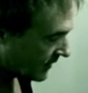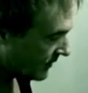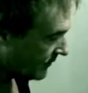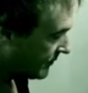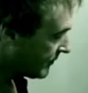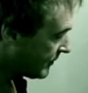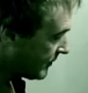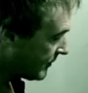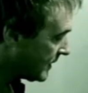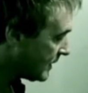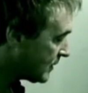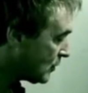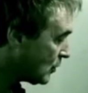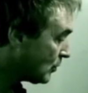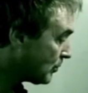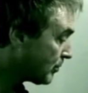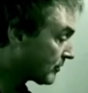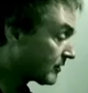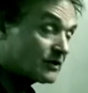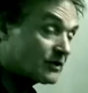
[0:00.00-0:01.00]
of
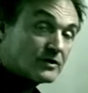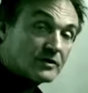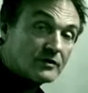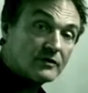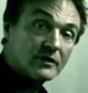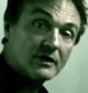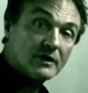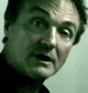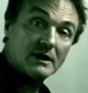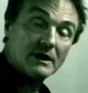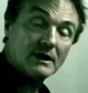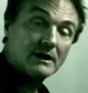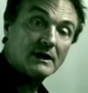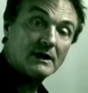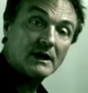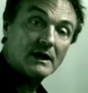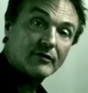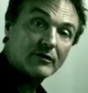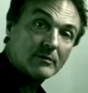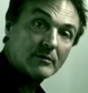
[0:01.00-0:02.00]
chord progressions, it
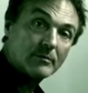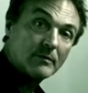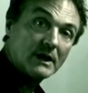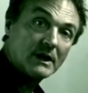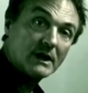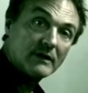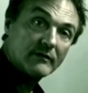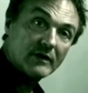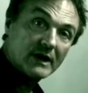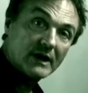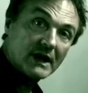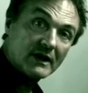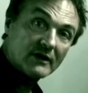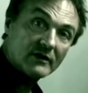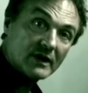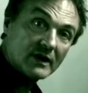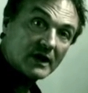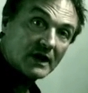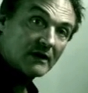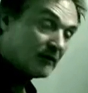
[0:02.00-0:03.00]
never gets
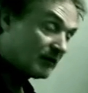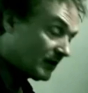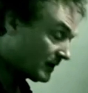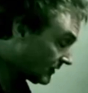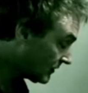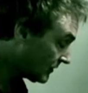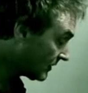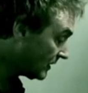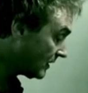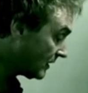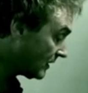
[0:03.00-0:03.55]
there in